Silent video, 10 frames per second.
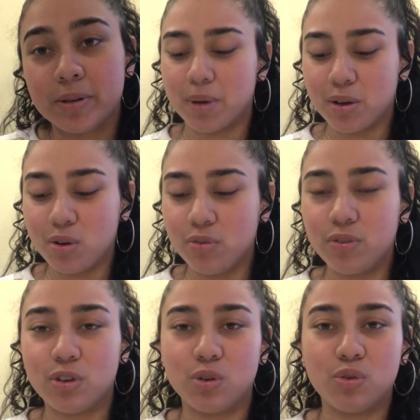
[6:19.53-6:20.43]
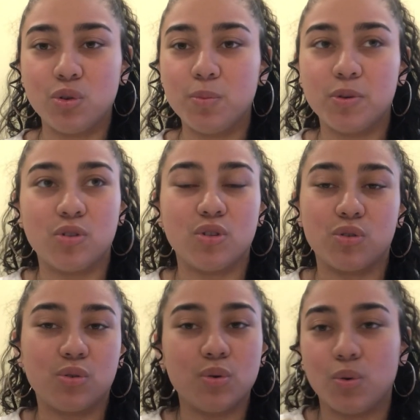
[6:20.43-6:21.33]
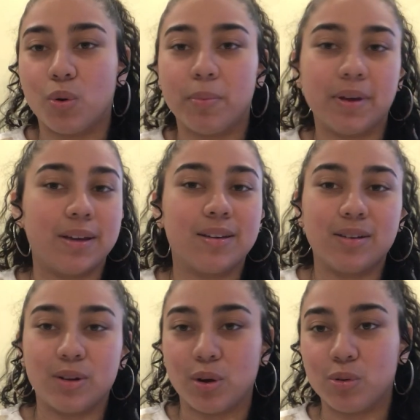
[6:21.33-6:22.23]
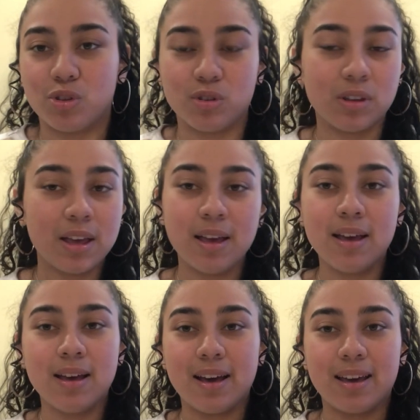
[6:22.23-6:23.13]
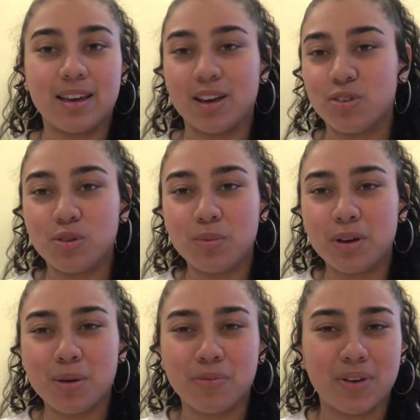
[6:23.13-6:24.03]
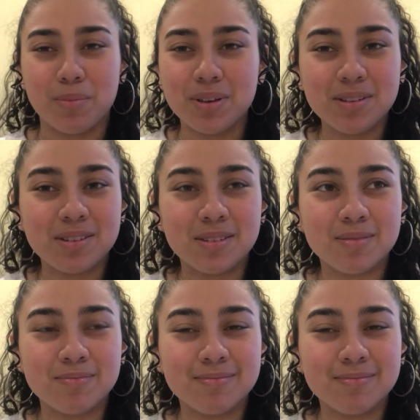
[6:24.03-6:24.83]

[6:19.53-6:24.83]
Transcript: My goal for YouTube is just to grow big, you know, just, I guess, to become famous.